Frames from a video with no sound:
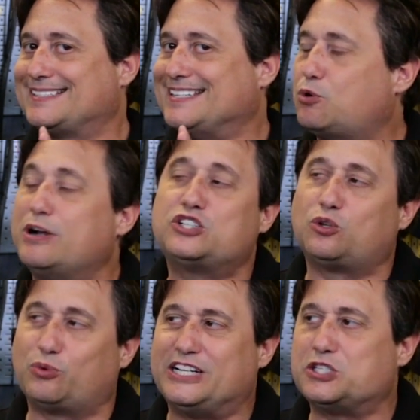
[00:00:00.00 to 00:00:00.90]

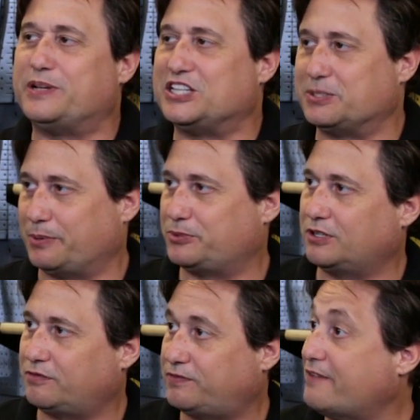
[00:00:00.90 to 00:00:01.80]
sequential read speeds of up
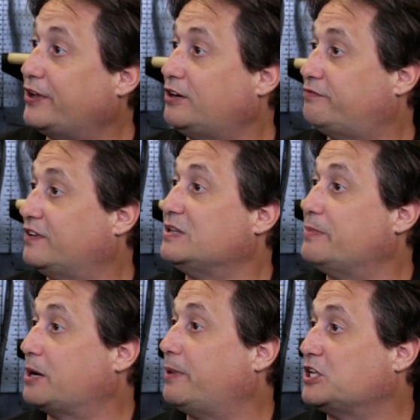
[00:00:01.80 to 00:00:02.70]
to 550
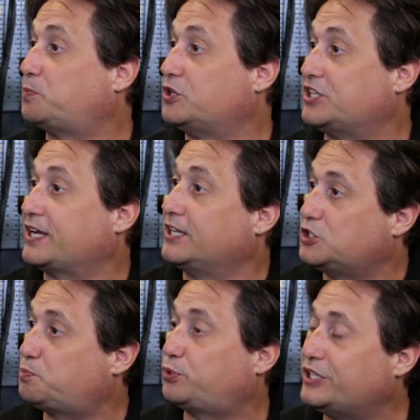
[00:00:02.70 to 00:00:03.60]
megabytes per second
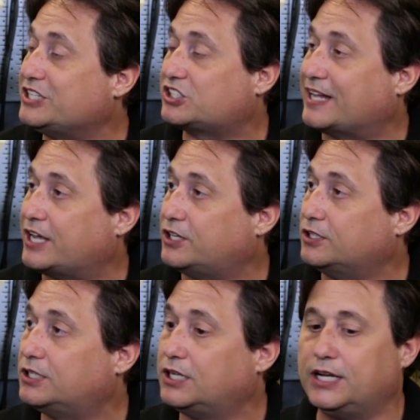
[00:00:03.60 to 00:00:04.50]
is pretty
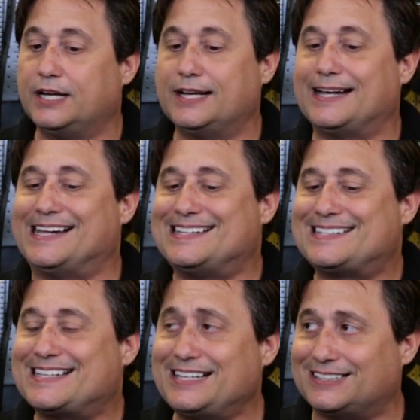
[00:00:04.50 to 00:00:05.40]
standard,
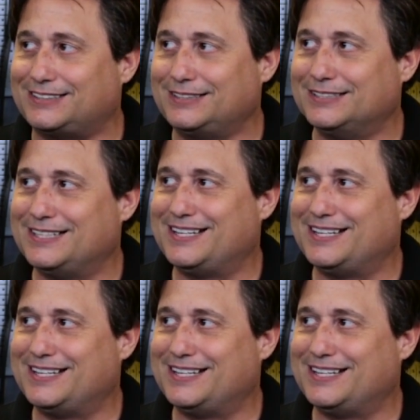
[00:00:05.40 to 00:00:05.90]
until